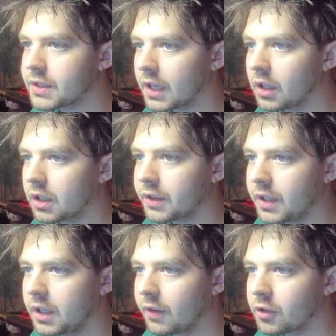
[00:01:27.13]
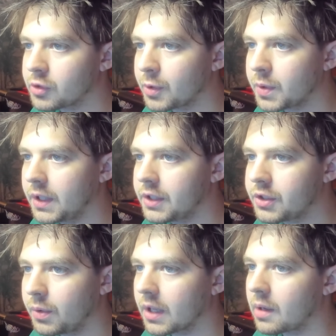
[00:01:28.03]
So let's take a look at the difference between
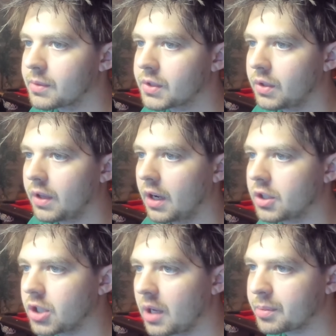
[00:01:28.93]
these two when it comes to their